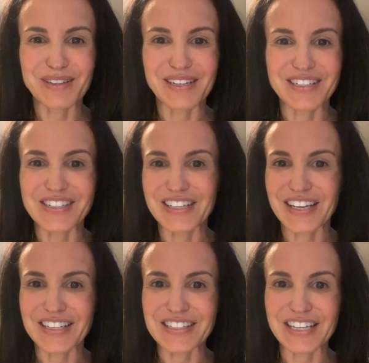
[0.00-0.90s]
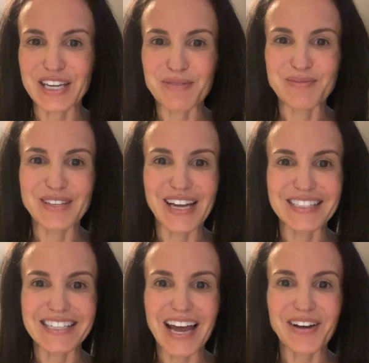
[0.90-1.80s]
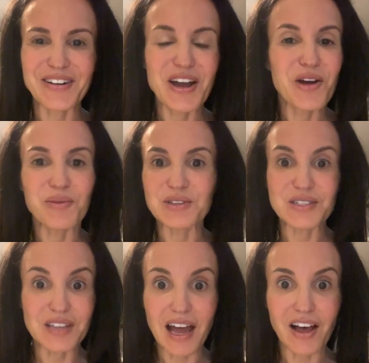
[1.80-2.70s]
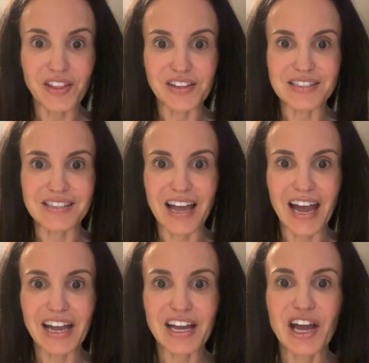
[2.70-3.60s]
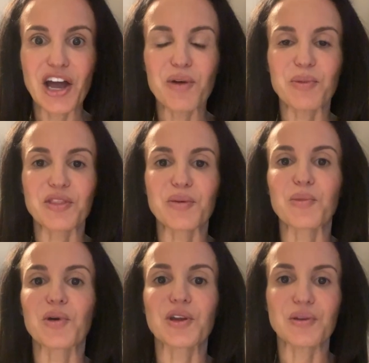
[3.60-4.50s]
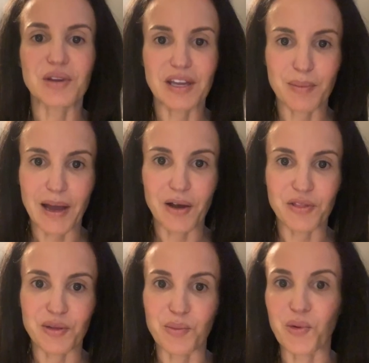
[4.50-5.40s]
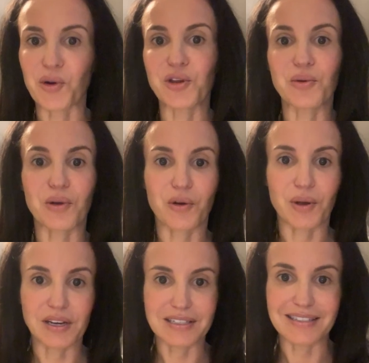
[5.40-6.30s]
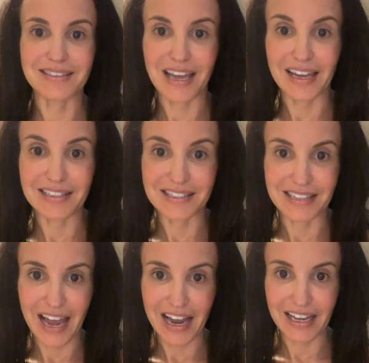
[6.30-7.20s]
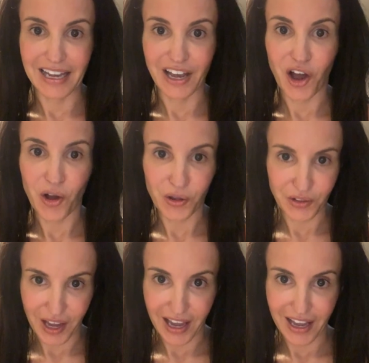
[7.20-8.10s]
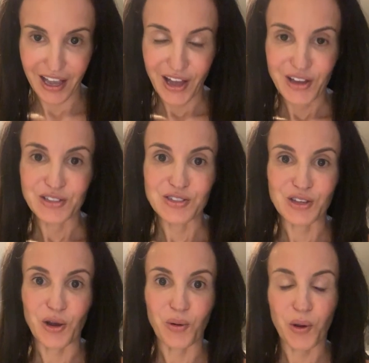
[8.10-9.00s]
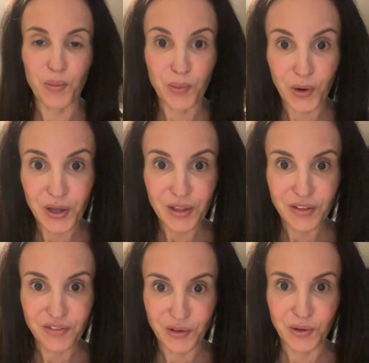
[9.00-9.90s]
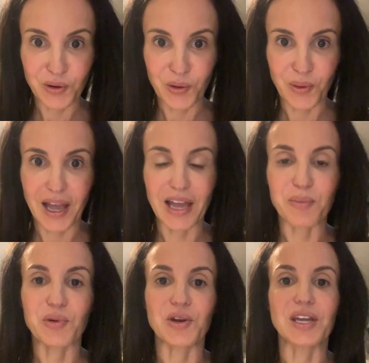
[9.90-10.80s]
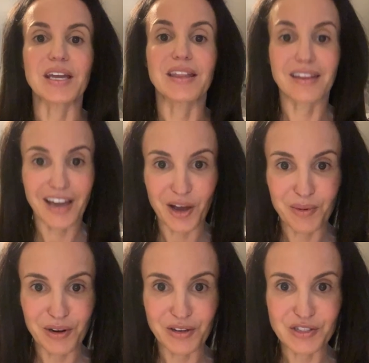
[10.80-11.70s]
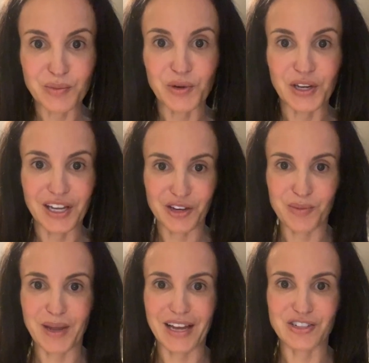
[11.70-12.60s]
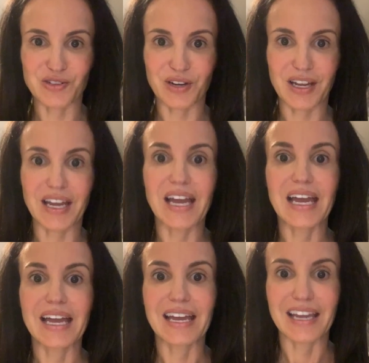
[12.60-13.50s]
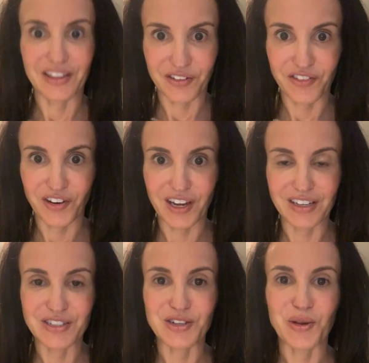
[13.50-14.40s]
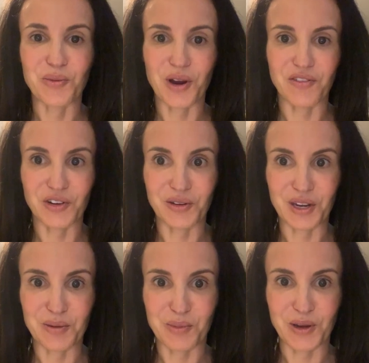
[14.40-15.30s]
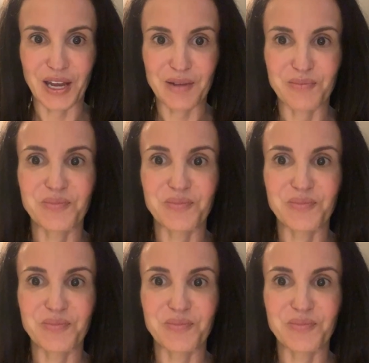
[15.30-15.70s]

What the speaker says: because she likes to keep nuts out, which is a healthy snack. But the more you keep out, the more you are going to stay snacking all day. So put the food away, put it in the cupboards, put it in your pantry, in the fridge, wherever you need to put it.